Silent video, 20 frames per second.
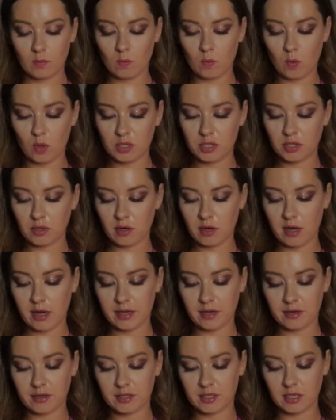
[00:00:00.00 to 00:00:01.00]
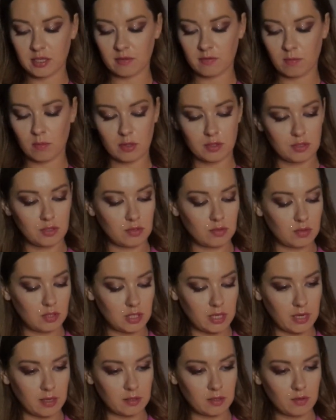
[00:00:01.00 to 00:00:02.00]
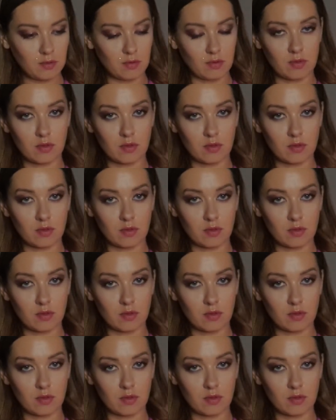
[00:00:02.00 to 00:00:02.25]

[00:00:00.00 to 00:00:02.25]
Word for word: What your higher self wants to tell you,